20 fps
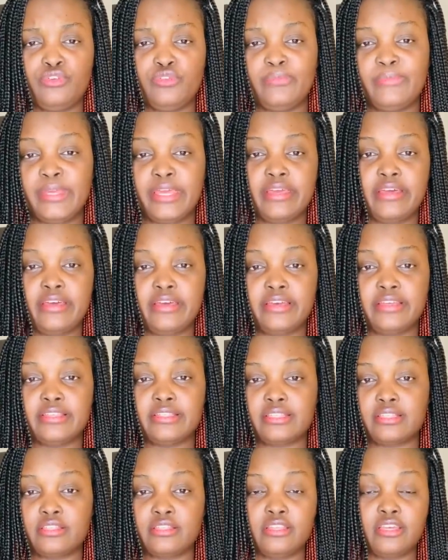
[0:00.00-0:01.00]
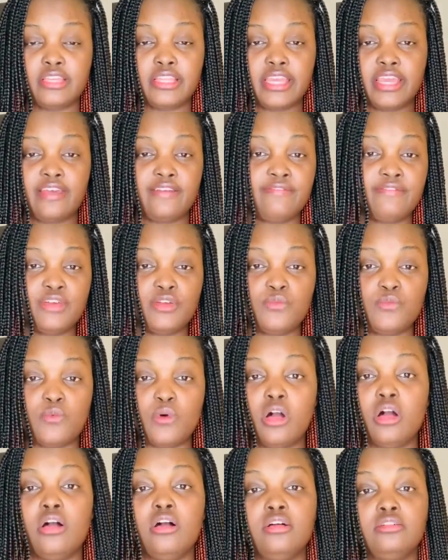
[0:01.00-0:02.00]
because not
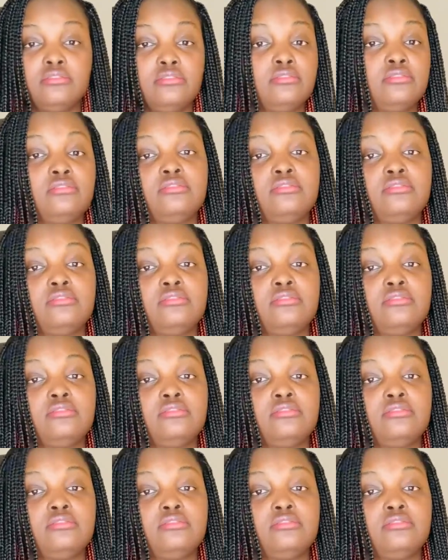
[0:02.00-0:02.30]
everything's